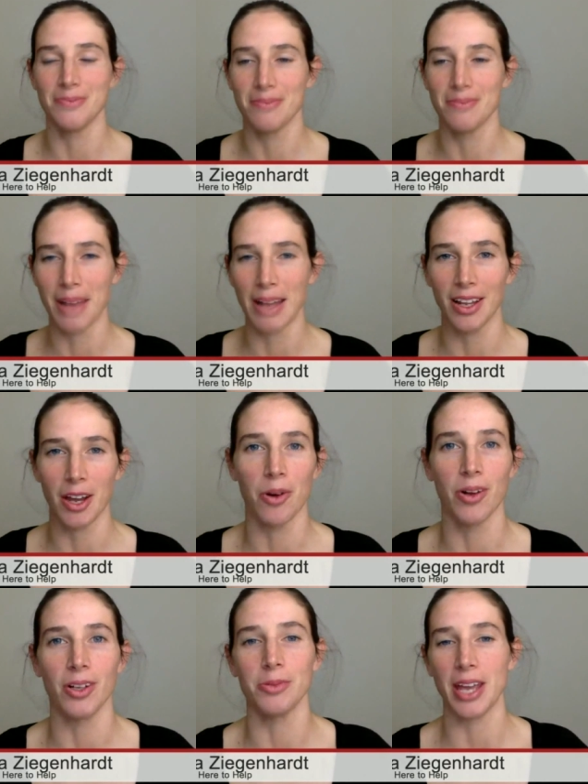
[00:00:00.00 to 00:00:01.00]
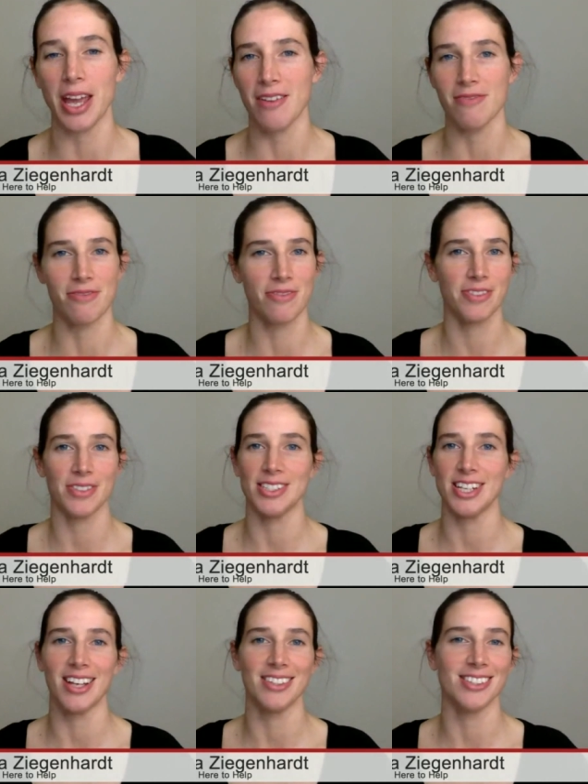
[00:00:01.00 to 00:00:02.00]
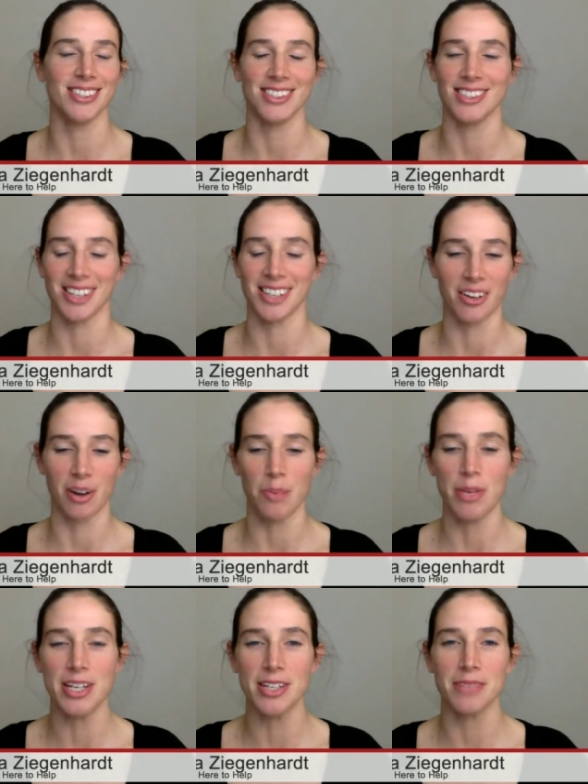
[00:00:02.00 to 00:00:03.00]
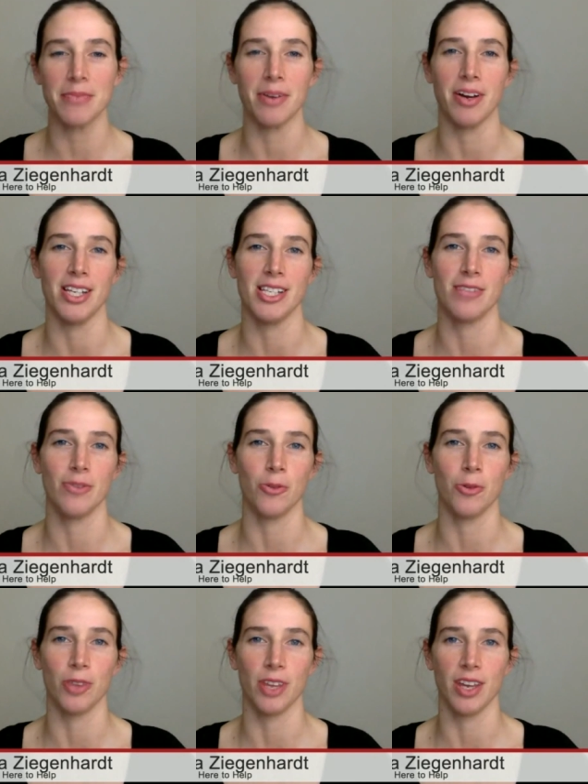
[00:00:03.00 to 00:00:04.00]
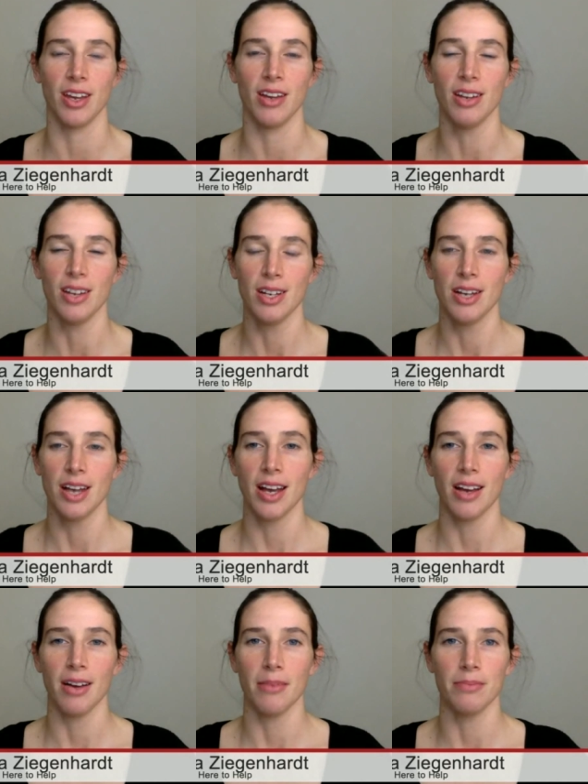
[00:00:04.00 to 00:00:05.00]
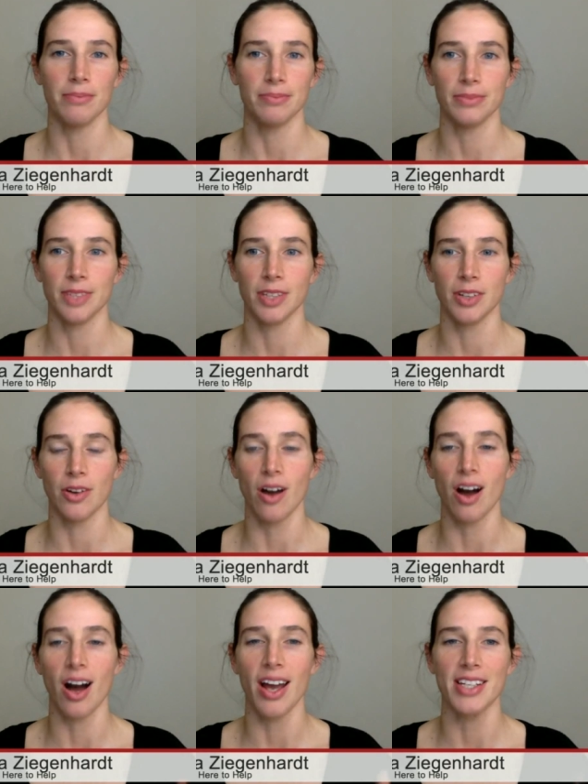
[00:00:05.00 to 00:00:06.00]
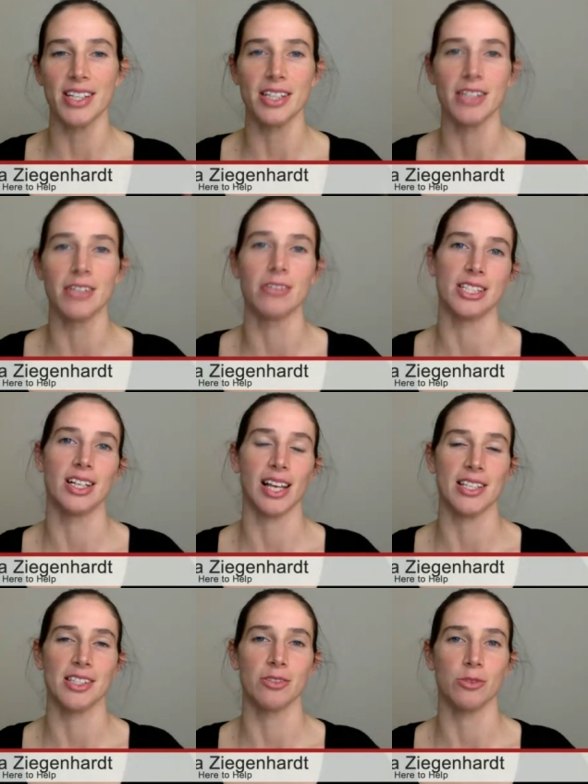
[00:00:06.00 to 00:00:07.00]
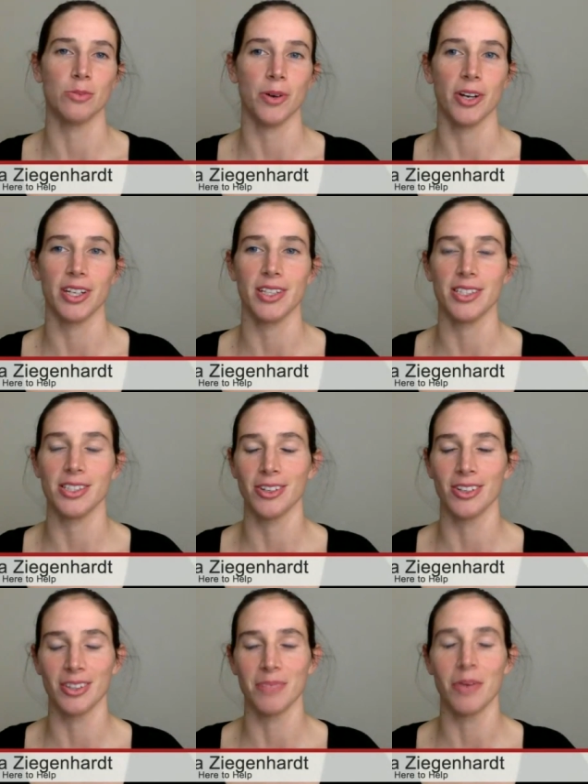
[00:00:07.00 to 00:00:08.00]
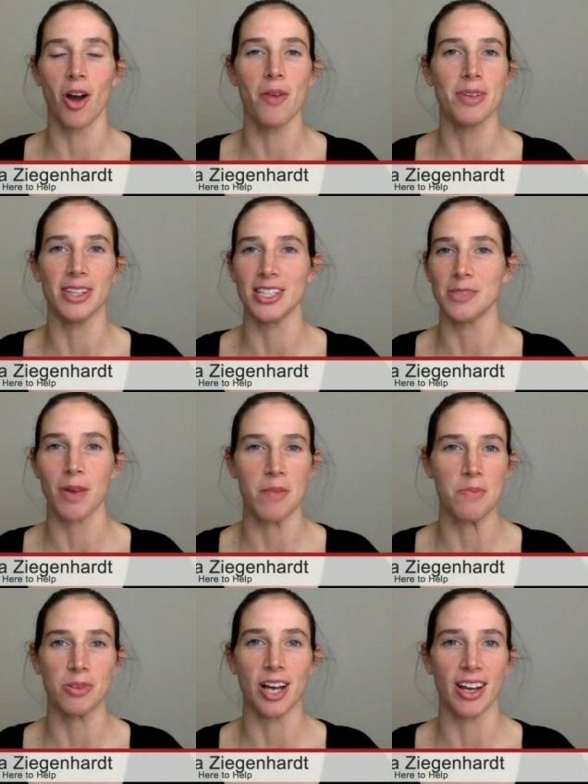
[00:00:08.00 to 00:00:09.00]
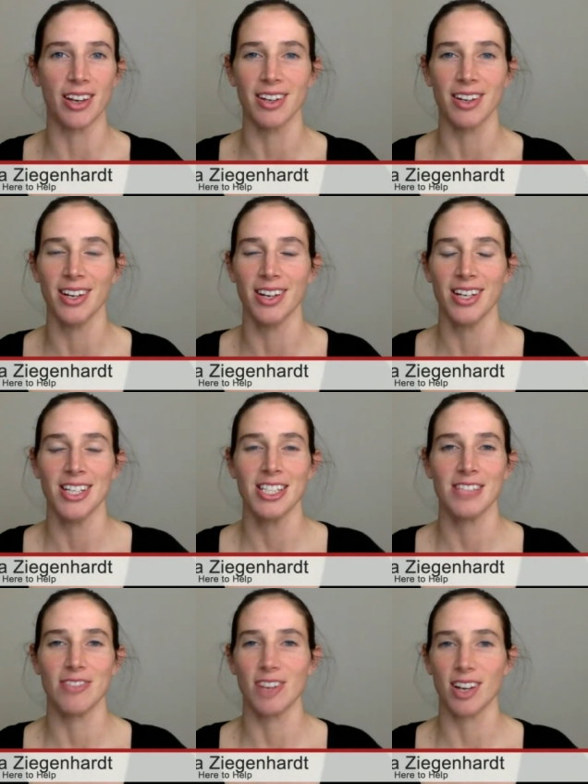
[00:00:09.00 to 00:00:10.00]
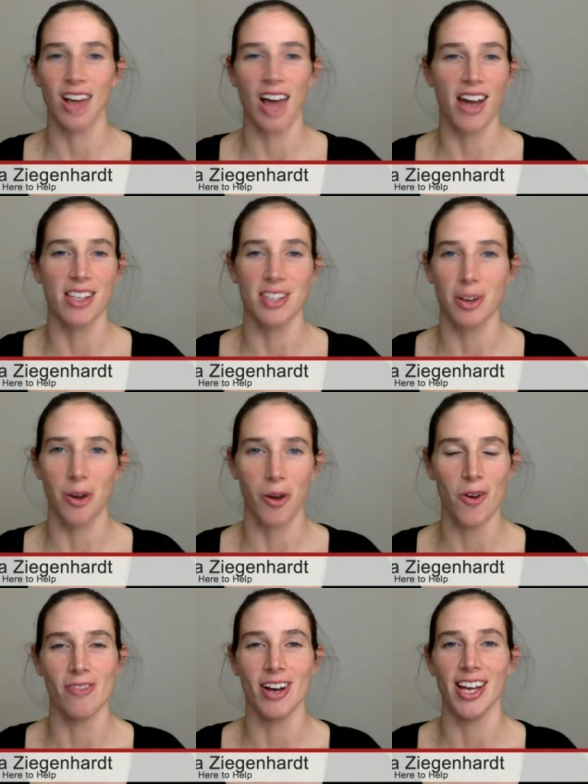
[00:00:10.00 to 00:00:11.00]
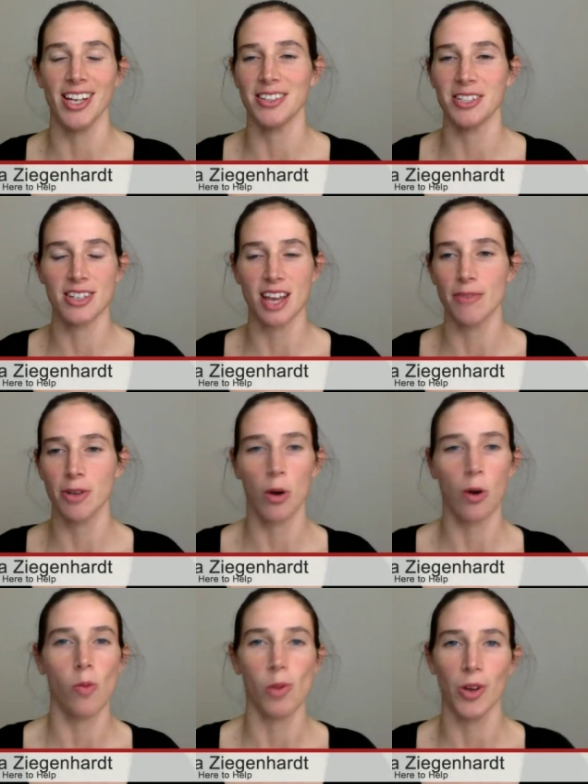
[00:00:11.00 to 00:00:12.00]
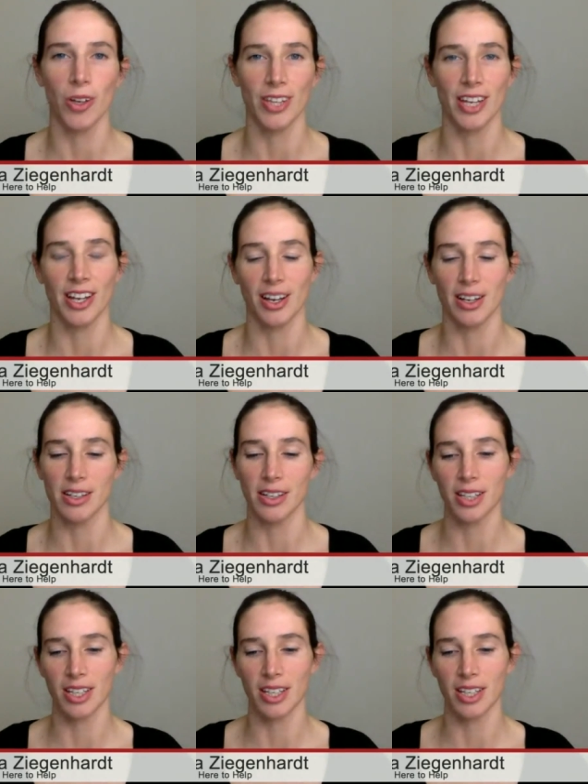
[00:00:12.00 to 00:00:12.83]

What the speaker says: ballet world, we have dancers that are epitomized for their, you know, ideal classical body. So at the moment, there's people like Svetlana Zakova and David Holberg that are